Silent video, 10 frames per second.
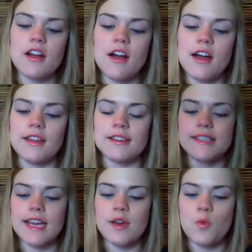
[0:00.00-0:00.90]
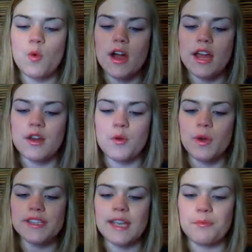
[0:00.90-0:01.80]
on side 1
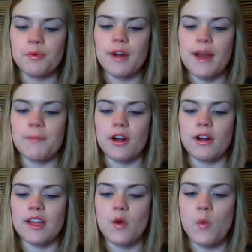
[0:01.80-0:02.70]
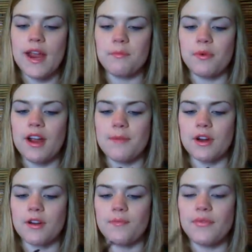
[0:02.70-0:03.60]
was a primer, like a white
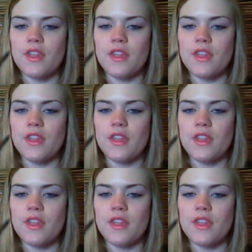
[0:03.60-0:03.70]
primer.